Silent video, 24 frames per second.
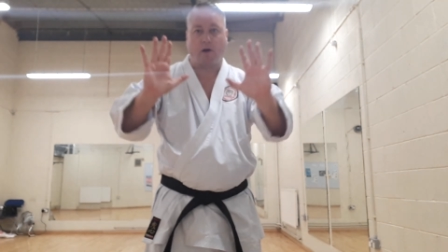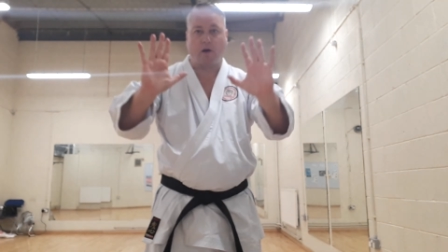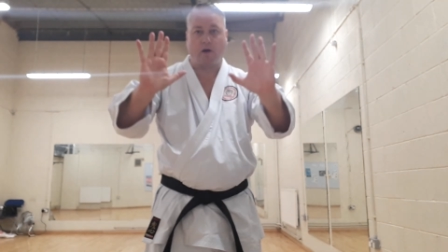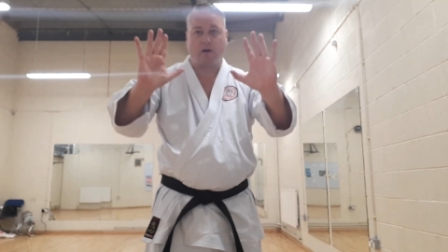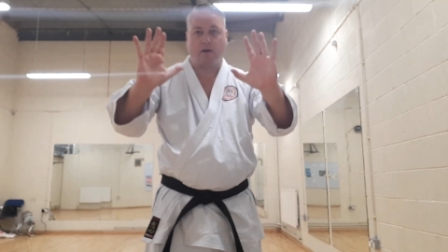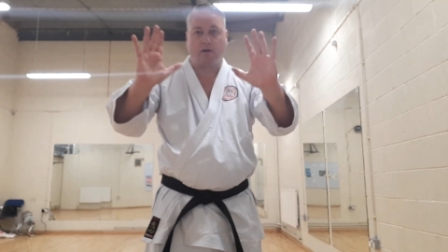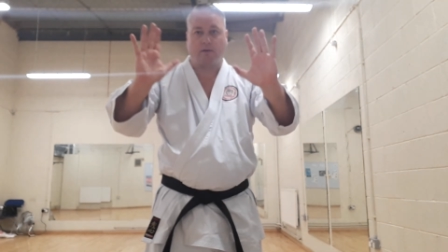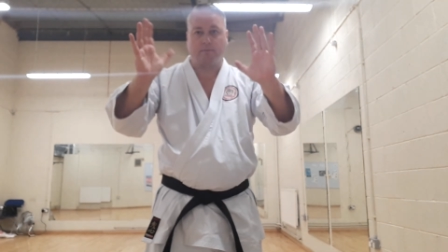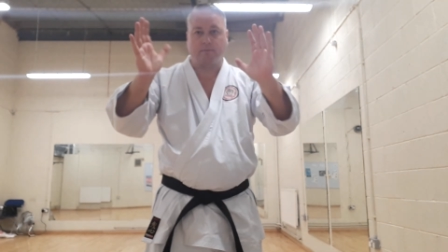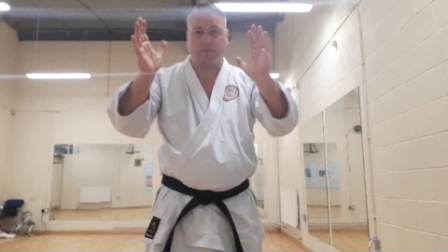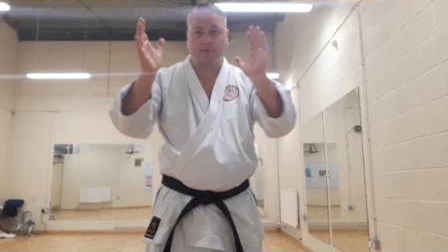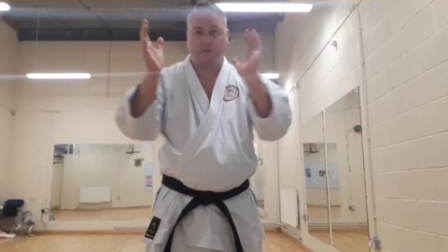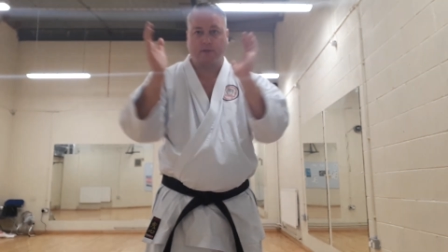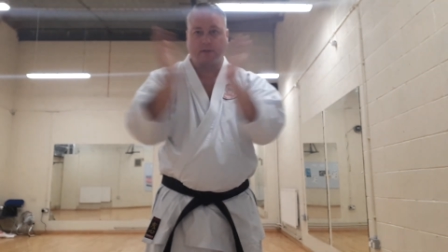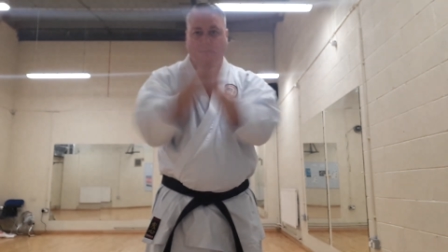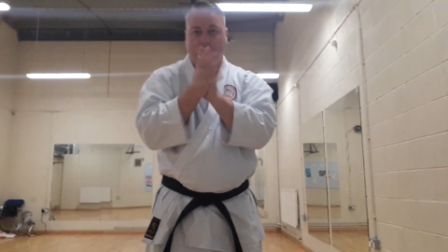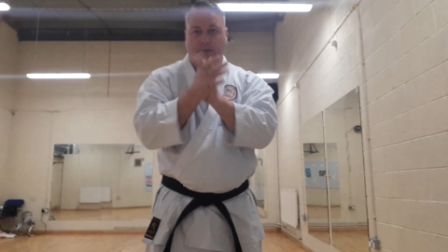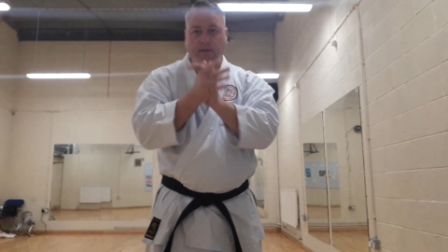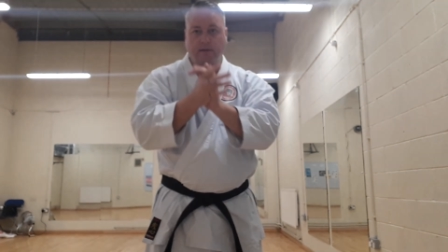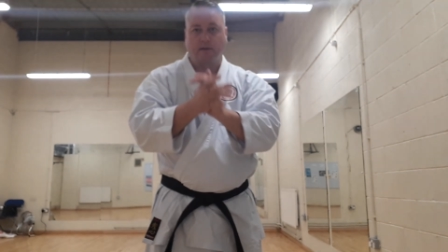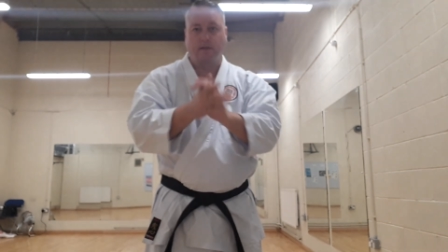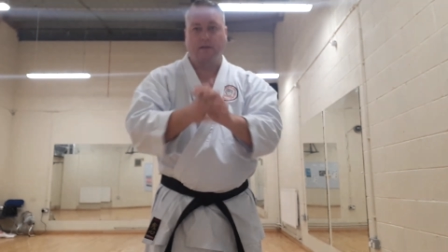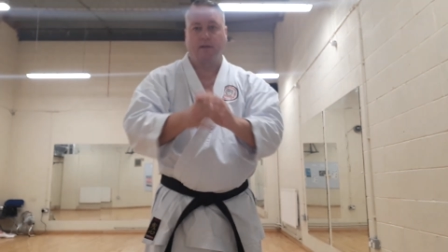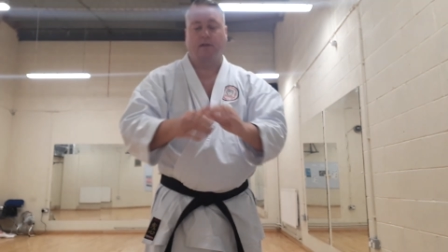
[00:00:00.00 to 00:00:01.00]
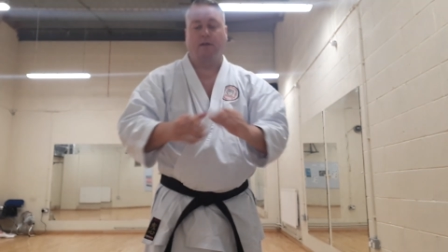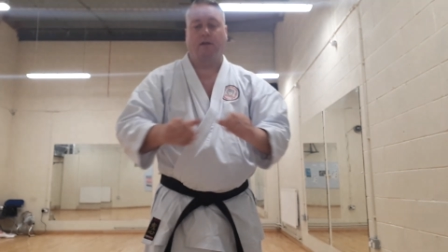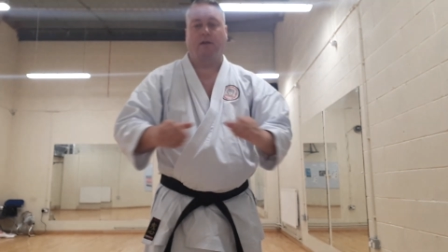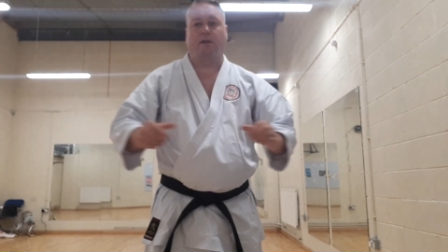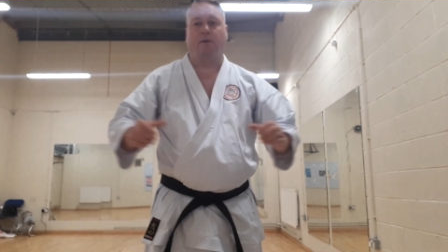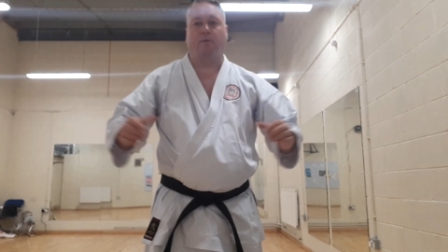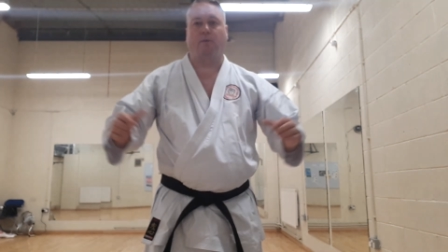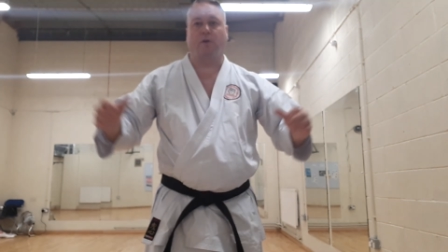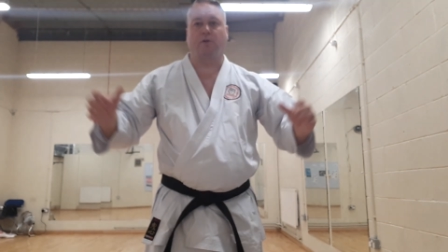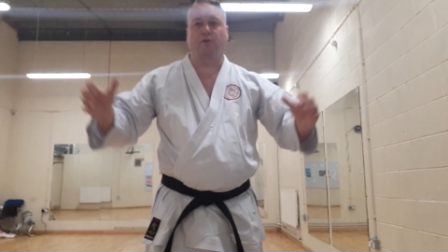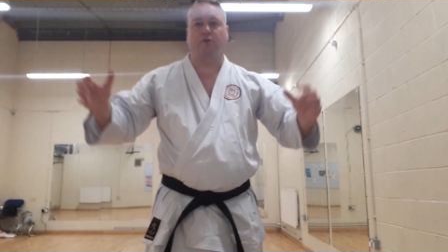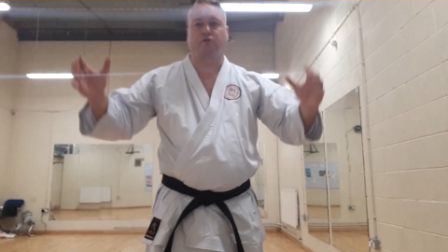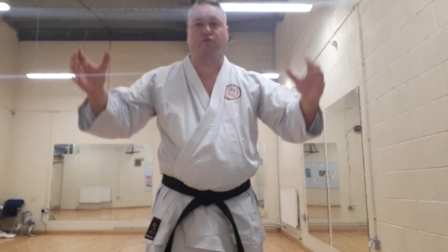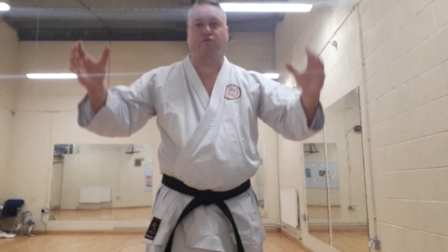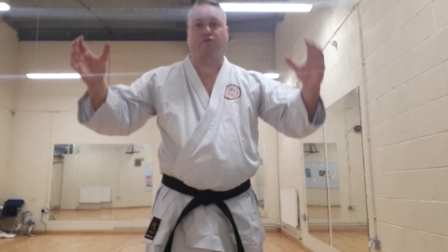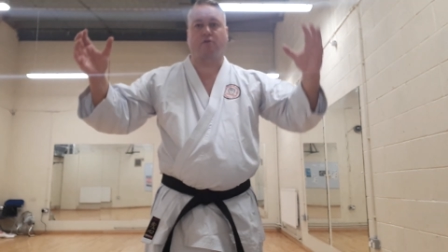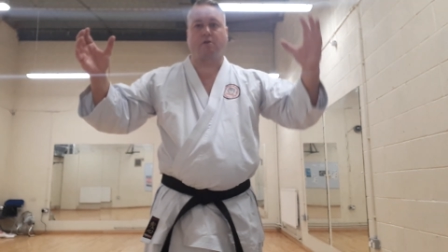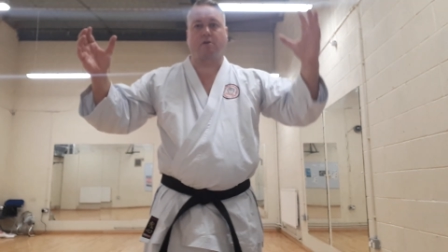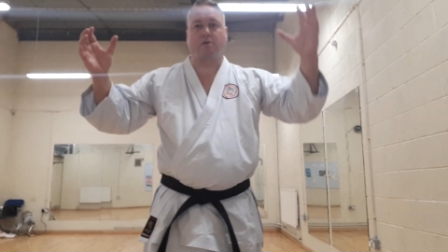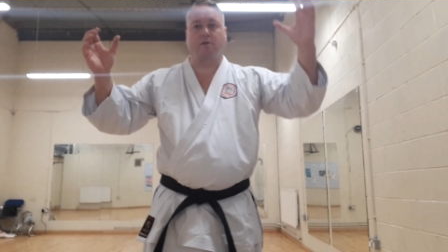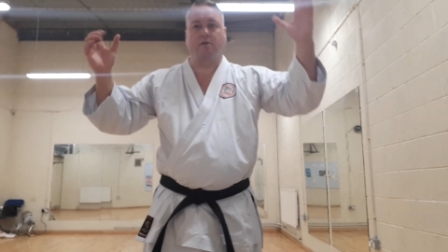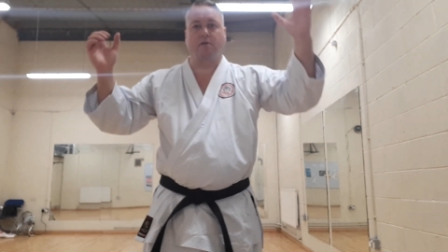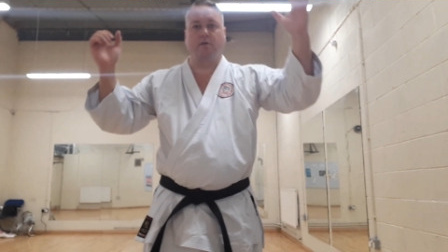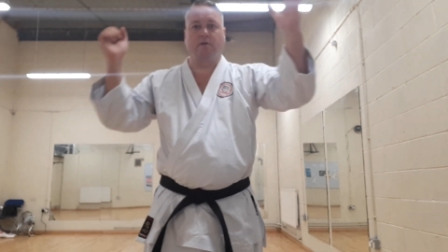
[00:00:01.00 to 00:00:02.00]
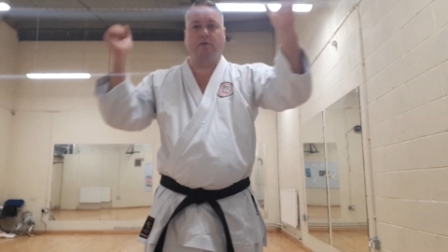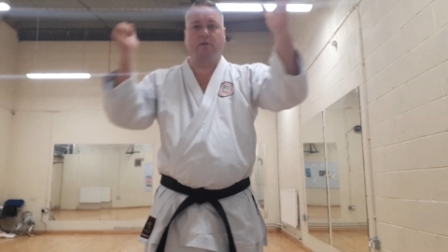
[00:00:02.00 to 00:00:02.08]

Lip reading: palms are what's strong.